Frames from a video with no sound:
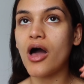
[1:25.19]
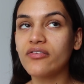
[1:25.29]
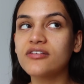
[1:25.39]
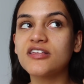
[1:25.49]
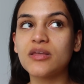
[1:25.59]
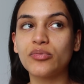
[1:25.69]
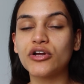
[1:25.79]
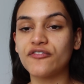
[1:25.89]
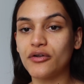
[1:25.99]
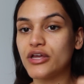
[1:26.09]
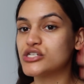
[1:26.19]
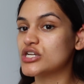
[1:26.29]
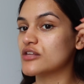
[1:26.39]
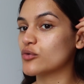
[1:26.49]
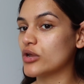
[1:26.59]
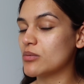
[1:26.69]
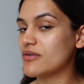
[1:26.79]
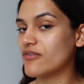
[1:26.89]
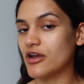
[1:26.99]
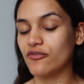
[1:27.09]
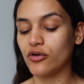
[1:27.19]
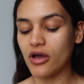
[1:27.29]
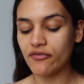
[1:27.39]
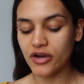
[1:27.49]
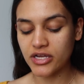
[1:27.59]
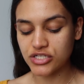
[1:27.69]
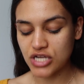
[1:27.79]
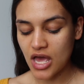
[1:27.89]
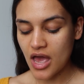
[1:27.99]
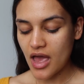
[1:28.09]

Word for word: Obviously the Blur foundation is going to be very full coverage,